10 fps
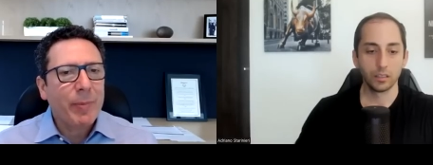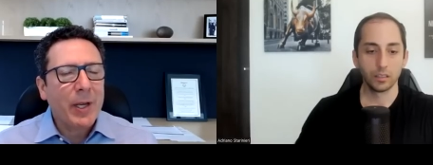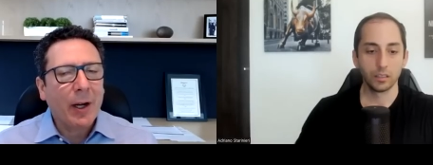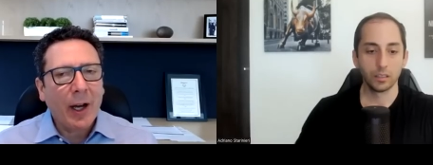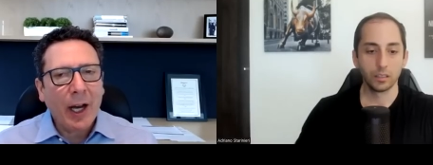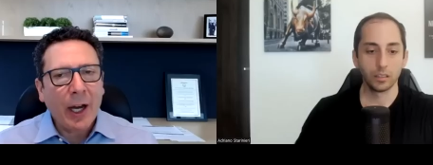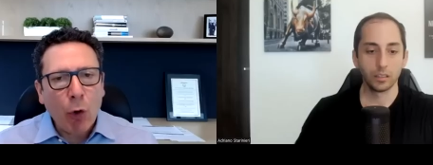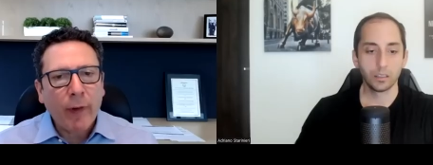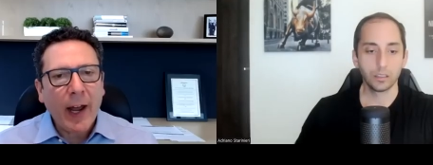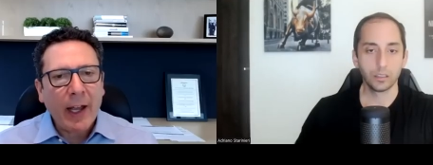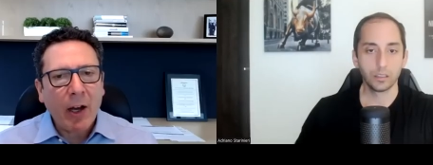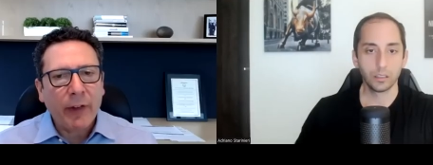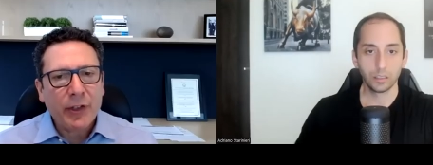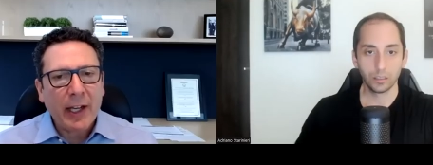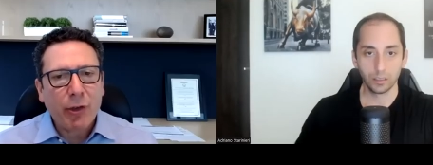Speaker 1: been a, an overhang on
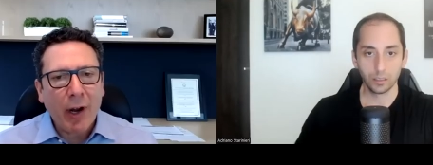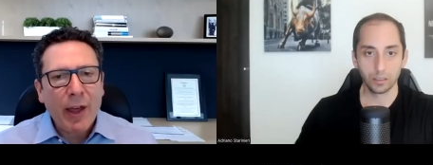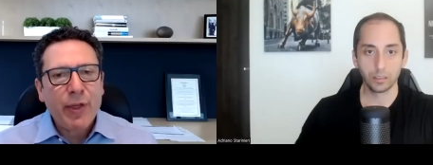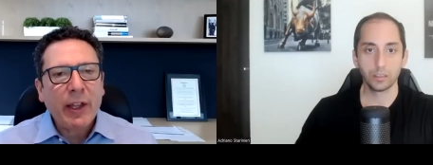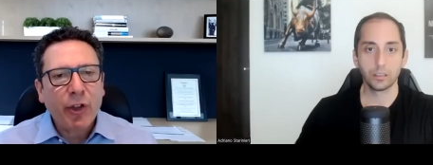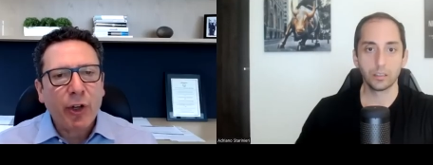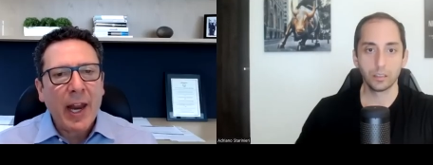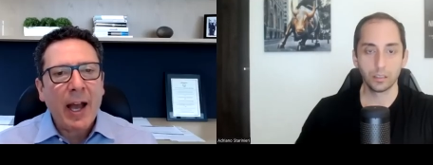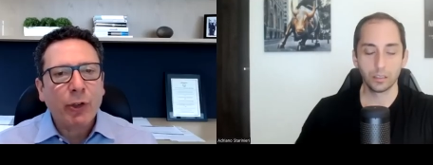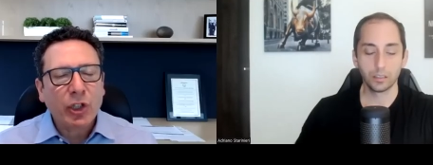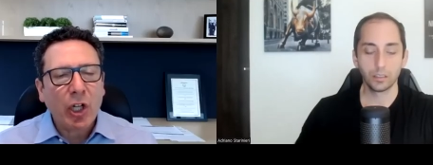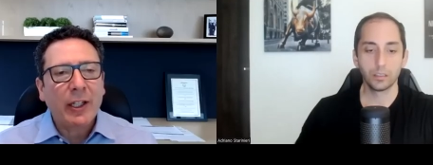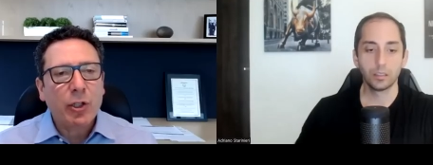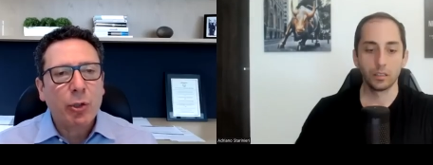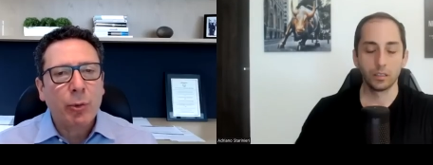the sector. I think they're now
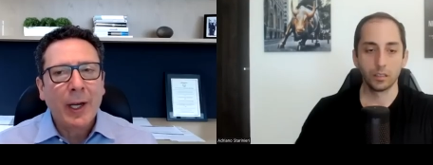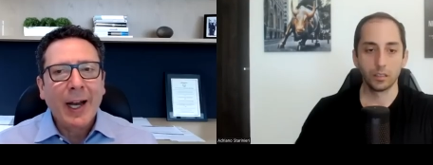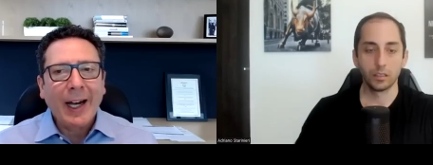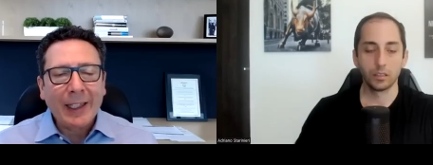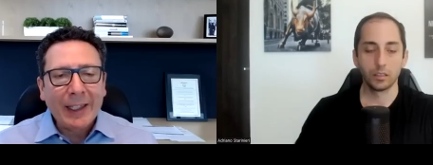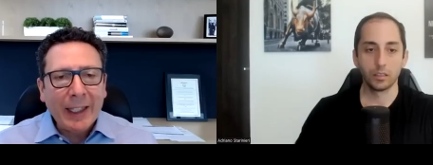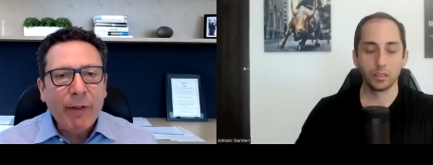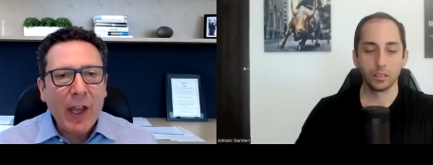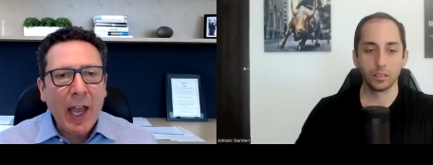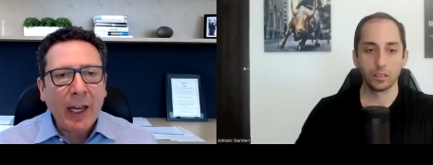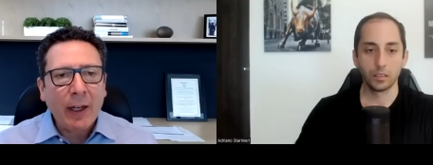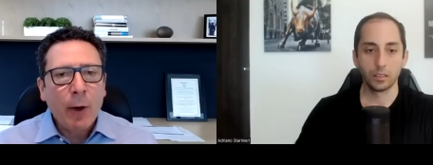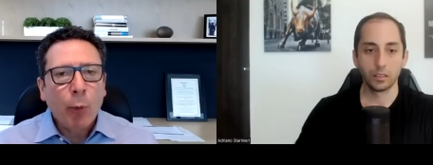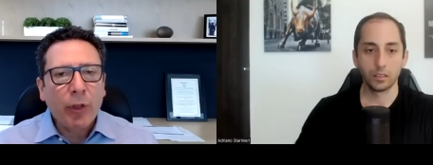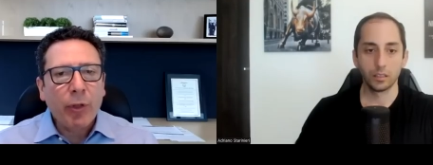starting to alleviate
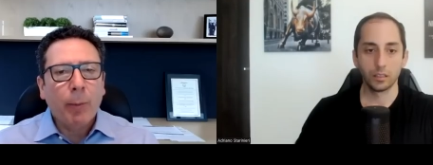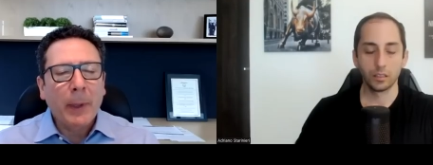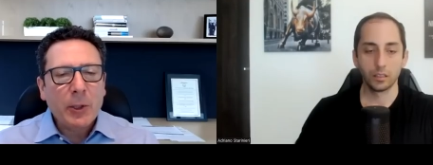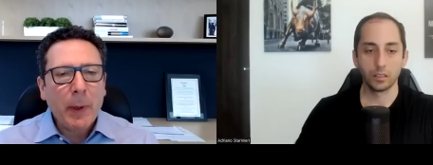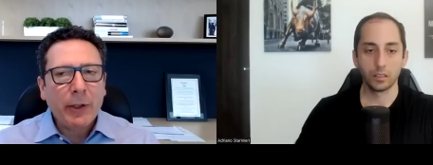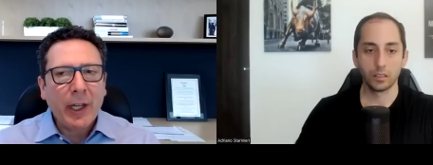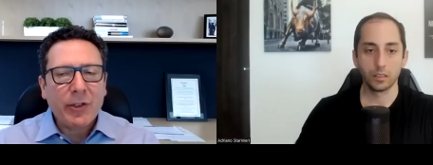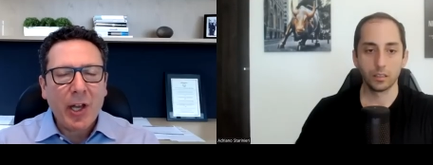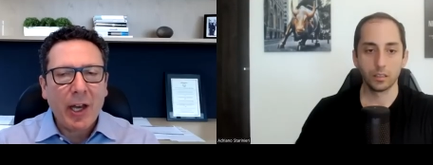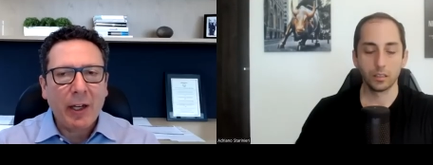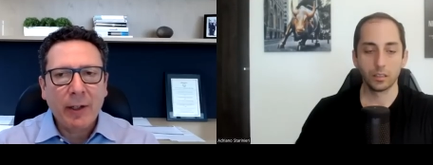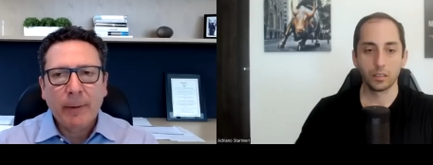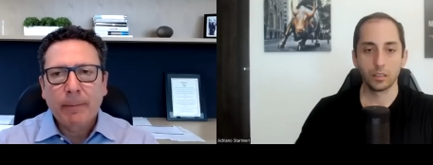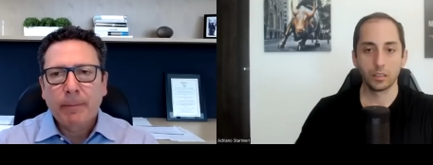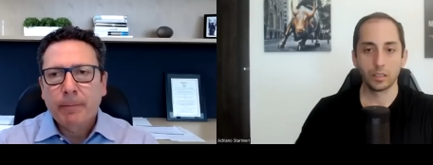with much better days ahead.
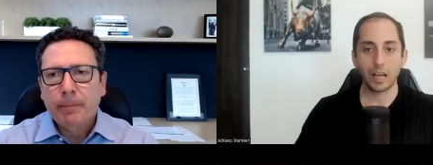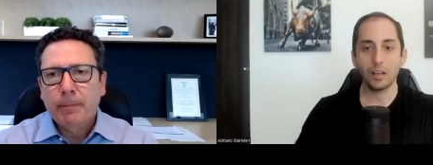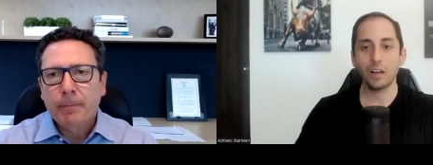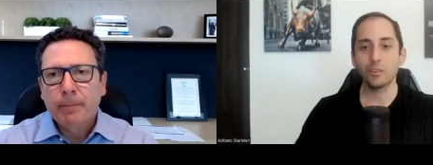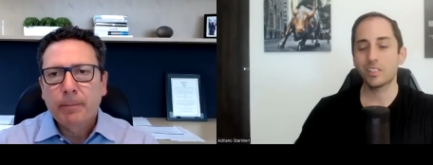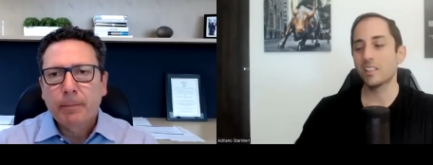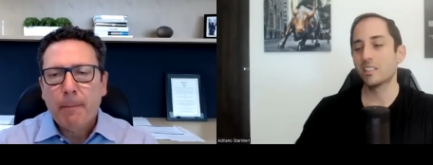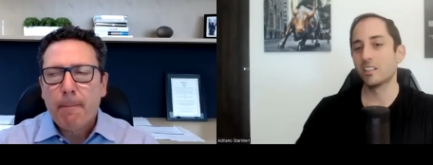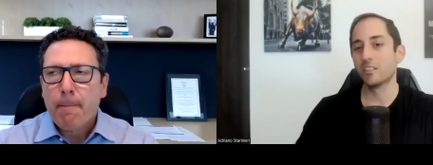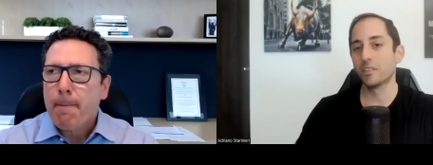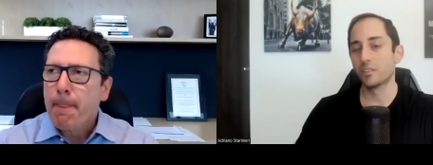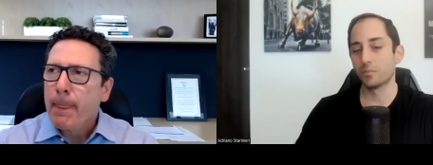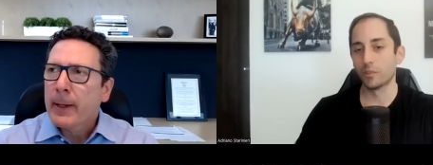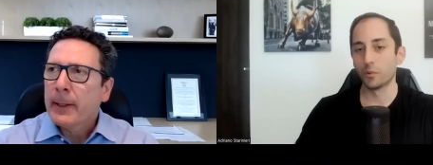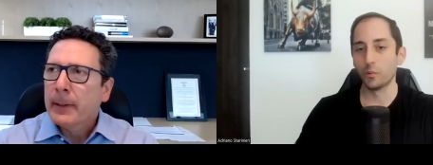
Speaker 2: How, how sensitive
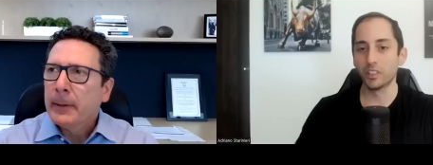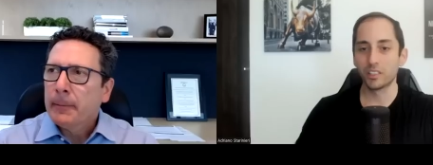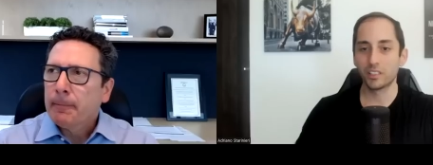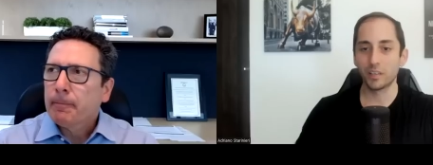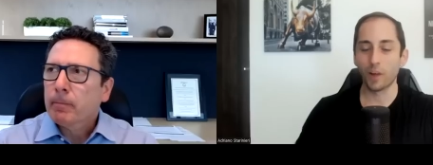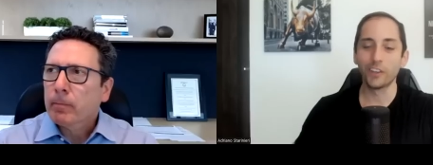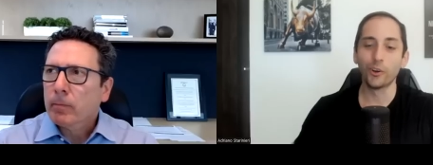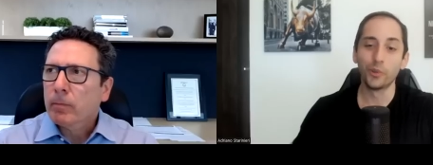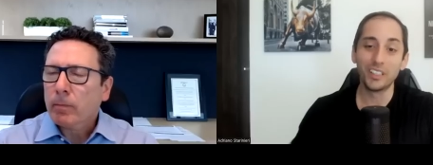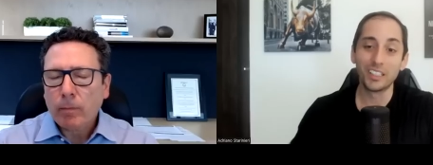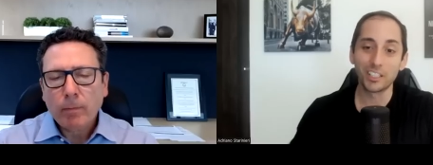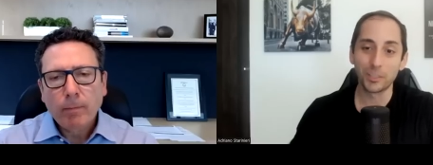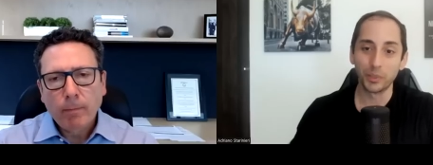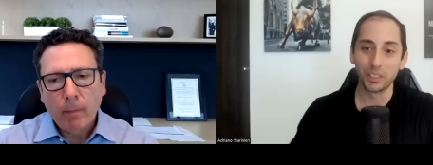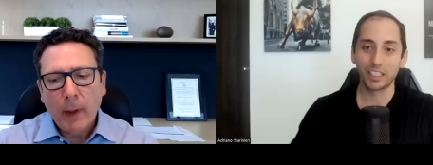is the real estate? I know it is,
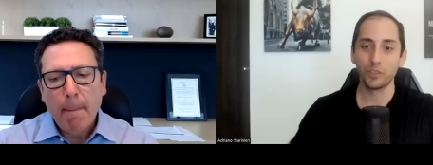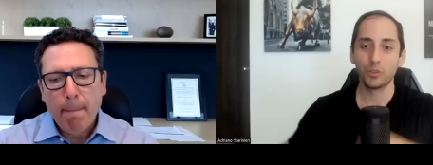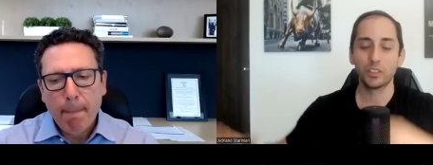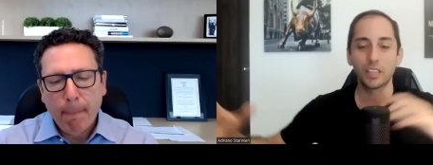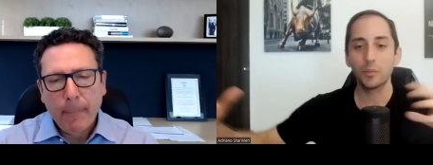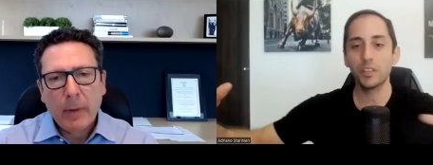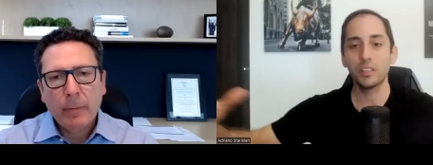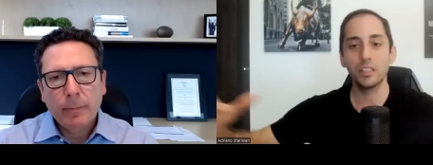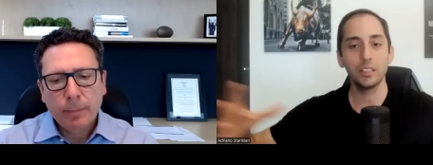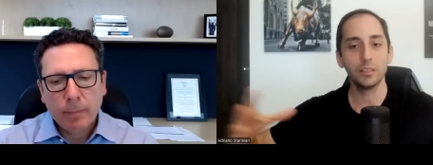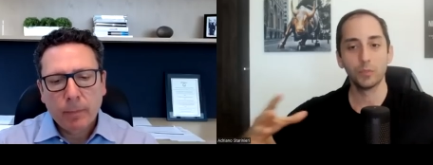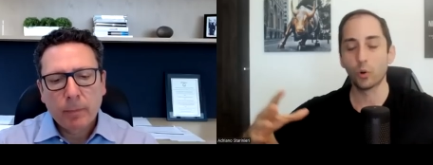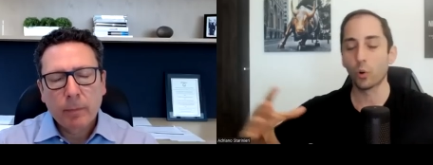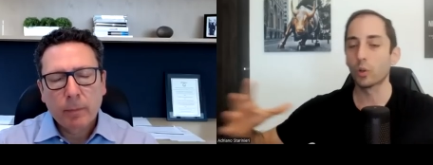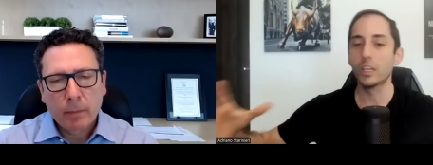but can you tell me the
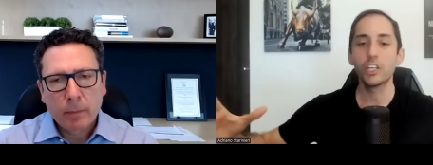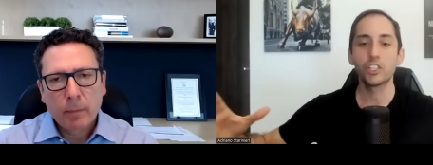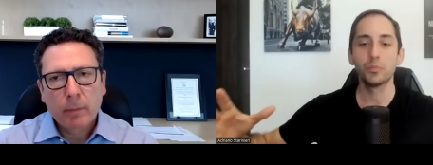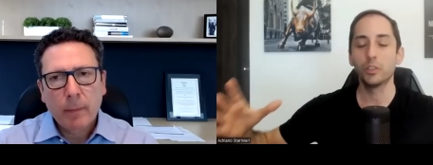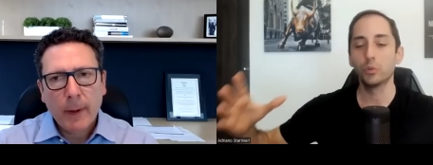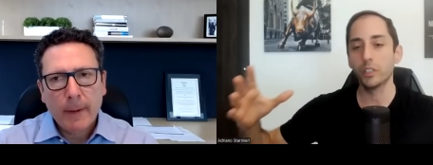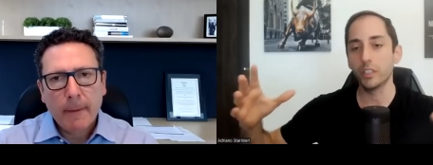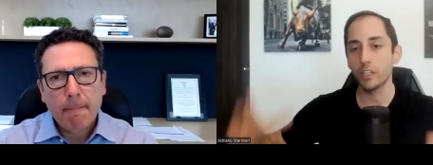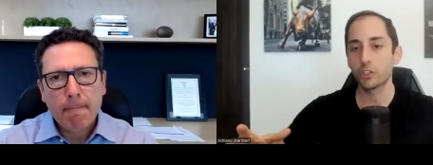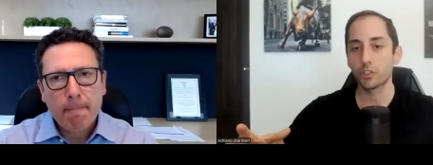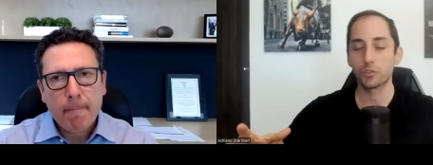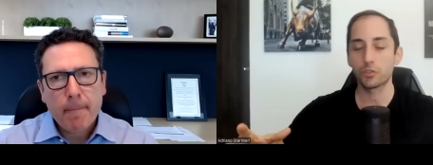correlation between interest